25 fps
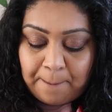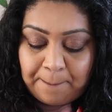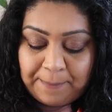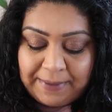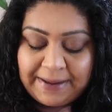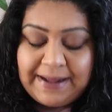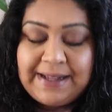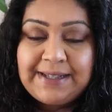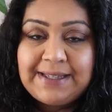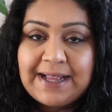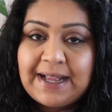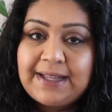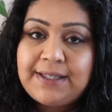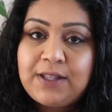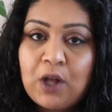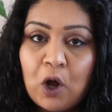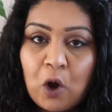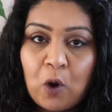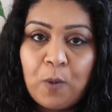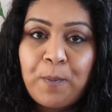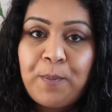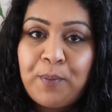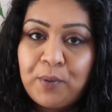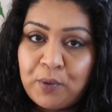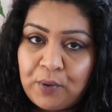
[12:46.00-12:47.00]
because that's the
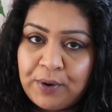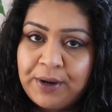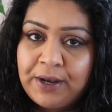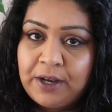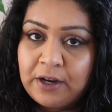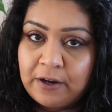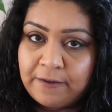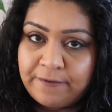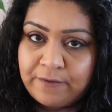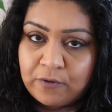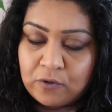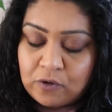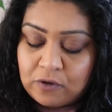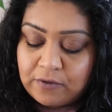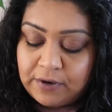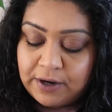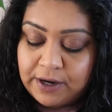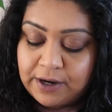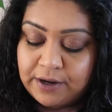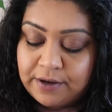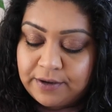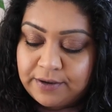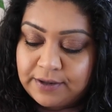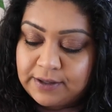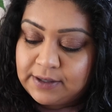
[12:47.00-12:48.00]
whole point of
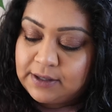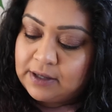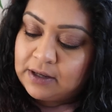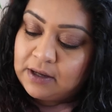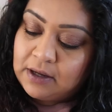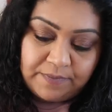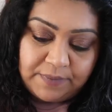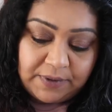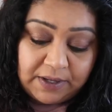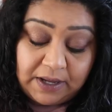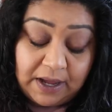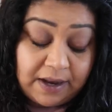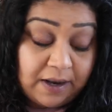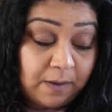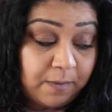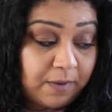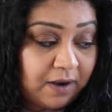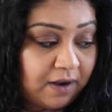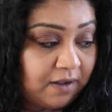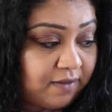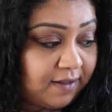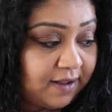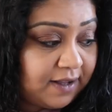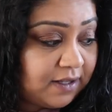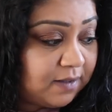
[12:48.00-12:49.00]
Oreos. So yeah,
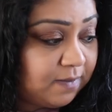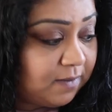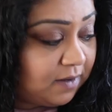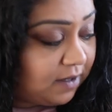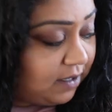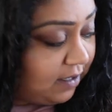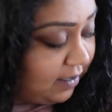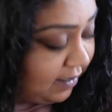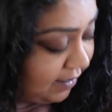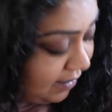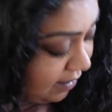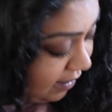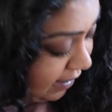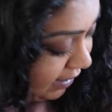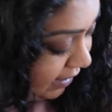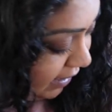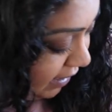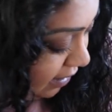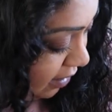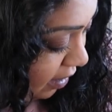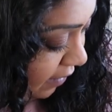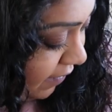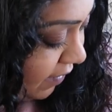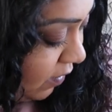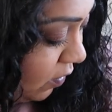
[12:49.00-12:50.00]
anyway, that's my
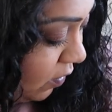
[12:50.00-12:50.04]
exciting life